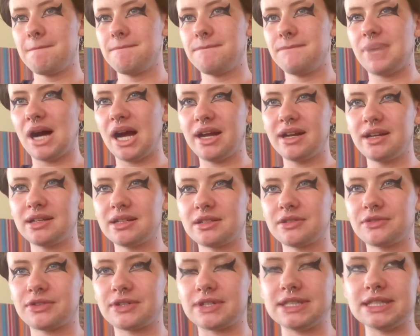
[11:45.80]
binded
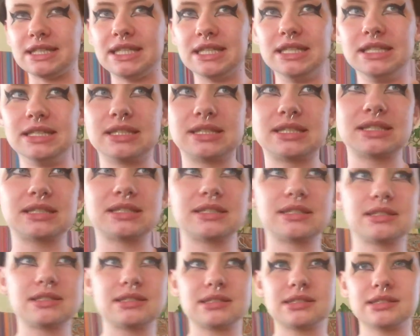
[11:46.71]
for like
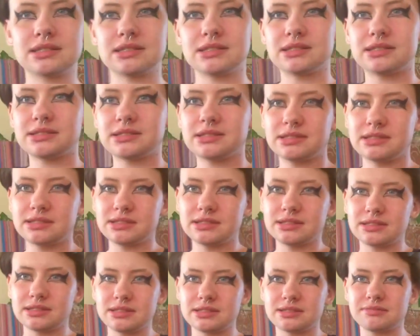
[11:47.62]

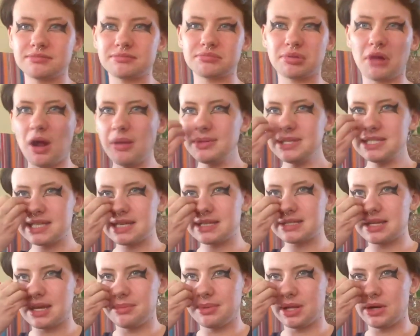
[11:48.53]
probably since
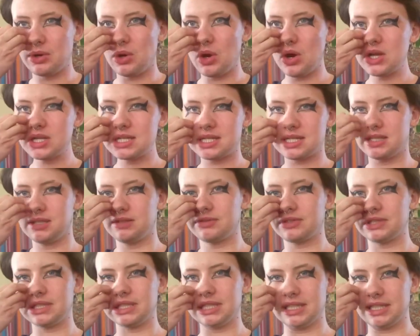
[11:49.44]
I've been on T
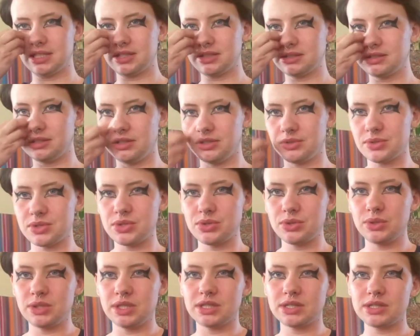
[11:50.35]
for like, you know, two
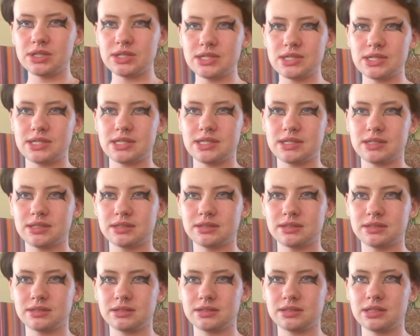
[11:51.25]
years.
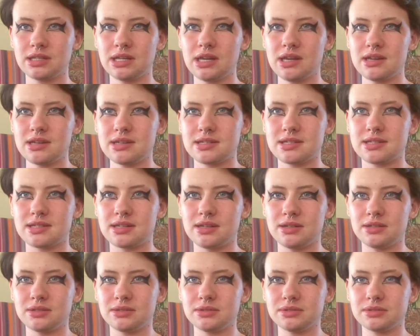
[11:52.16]

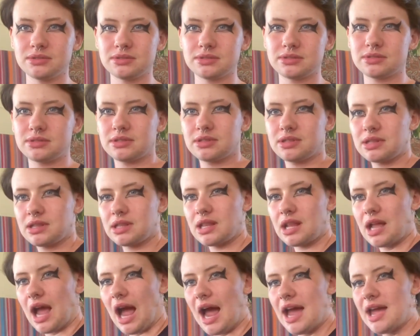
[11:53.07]
So
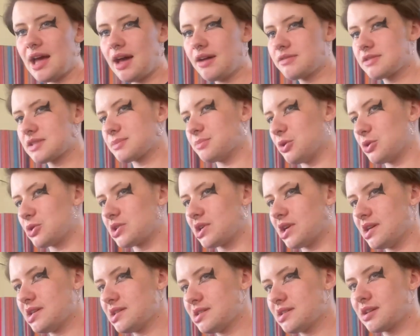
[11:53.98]
I have a small
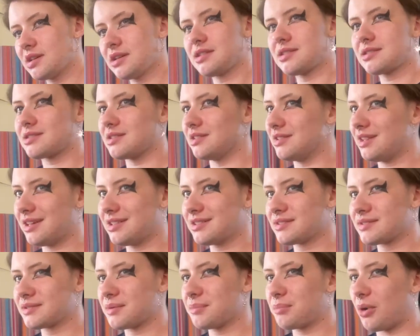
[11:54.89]
chest, so
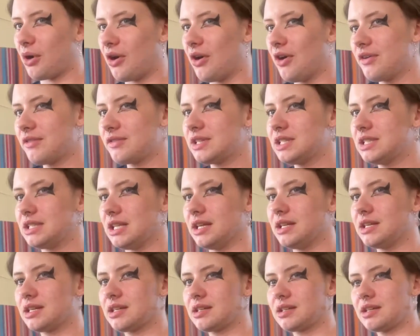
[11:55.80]
that's part of it.
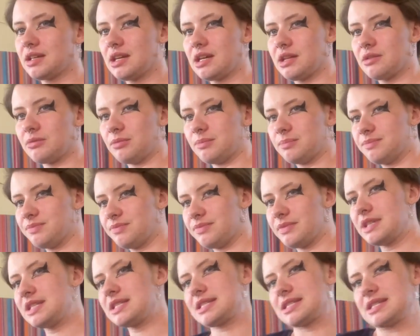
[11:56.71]
Like
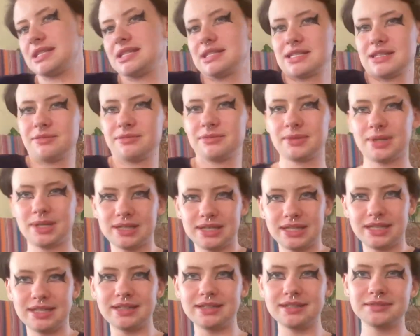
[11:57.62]
this is a
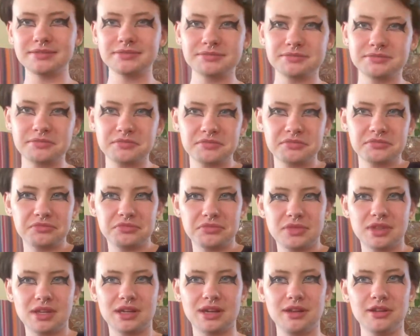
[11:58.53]
very
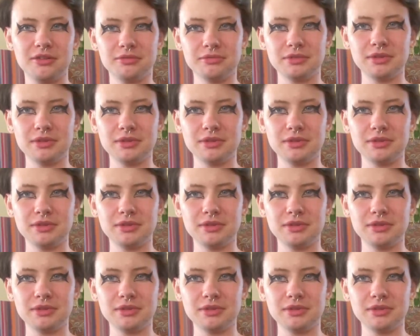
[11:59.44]
kind of